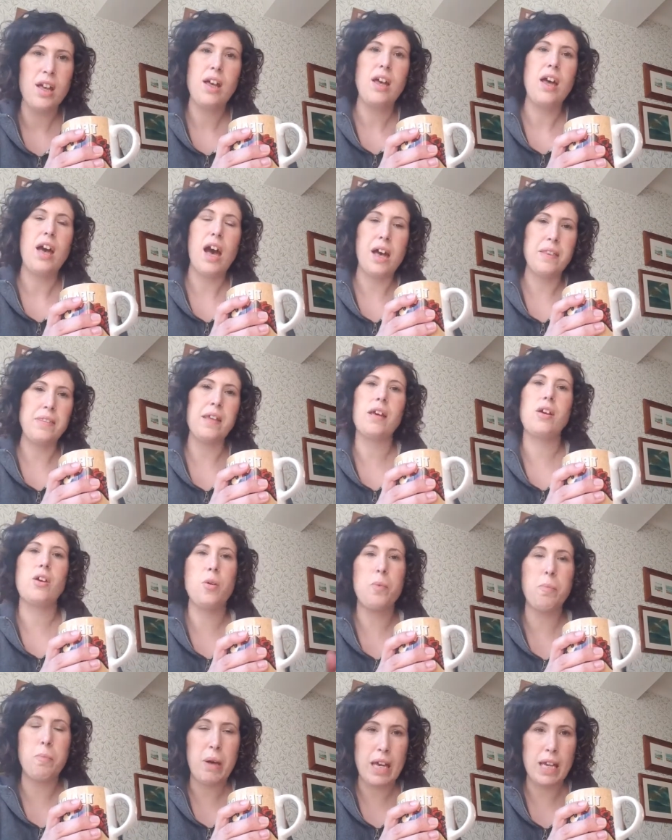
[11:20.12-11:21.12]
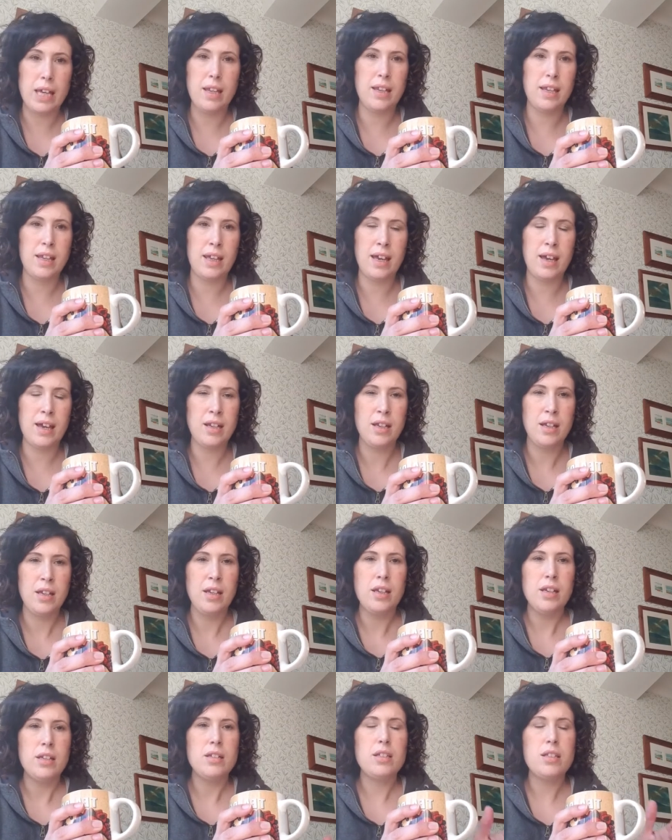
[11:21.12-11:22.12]
and then come back in again.
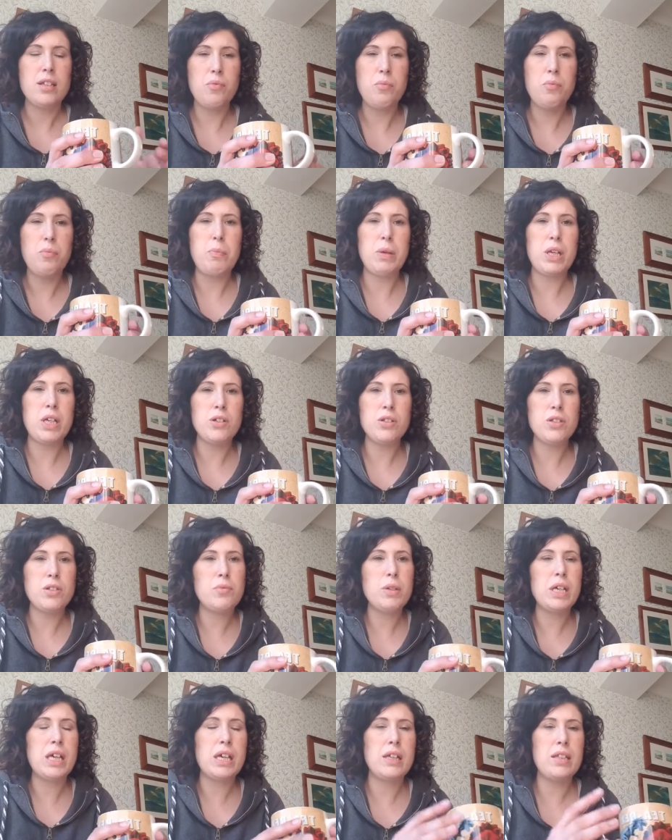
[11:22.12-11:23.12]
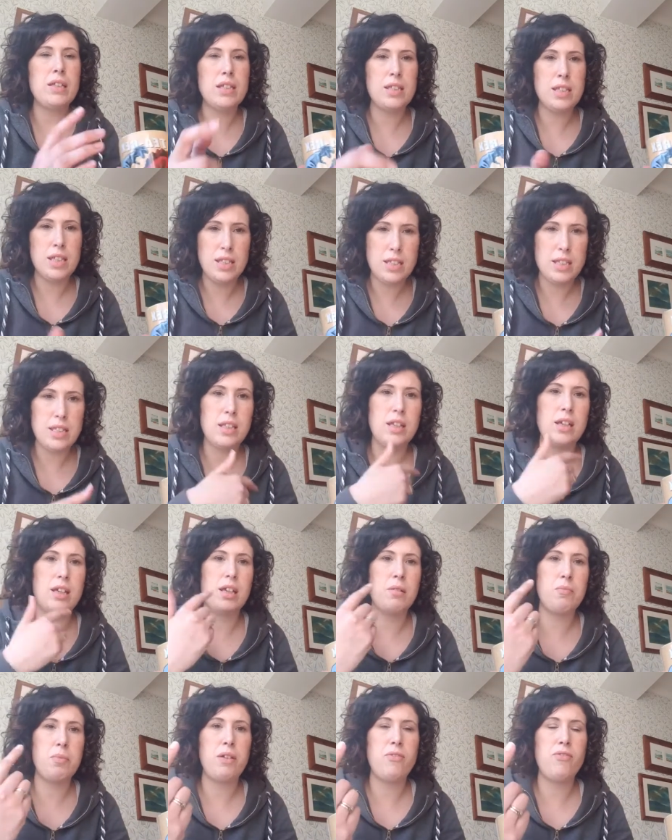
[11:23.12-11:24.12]
So because we're consistently going
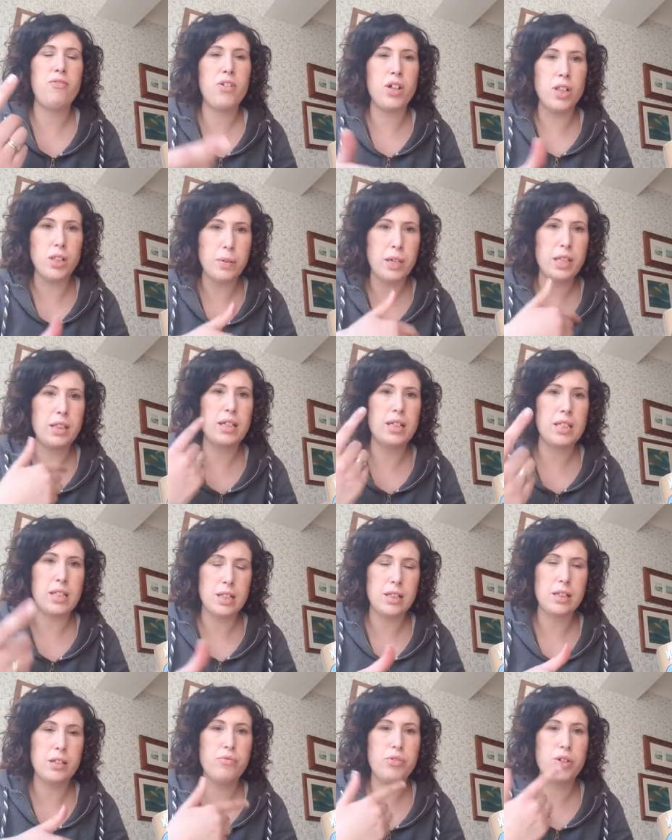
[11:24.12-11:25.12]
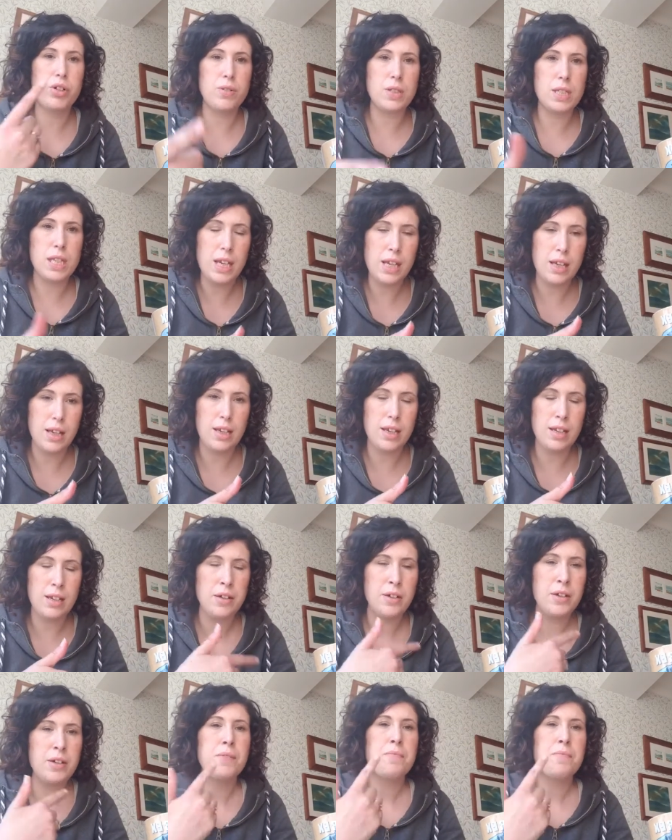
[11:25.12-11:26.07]
to be following this little routine,